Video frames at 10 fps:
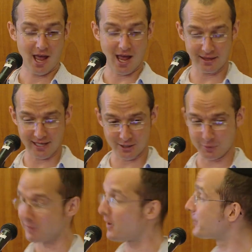And then,
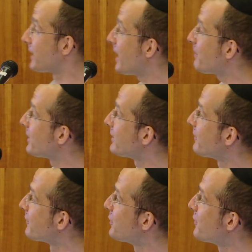so we developed the app, and
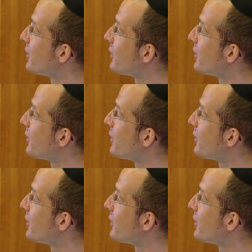then new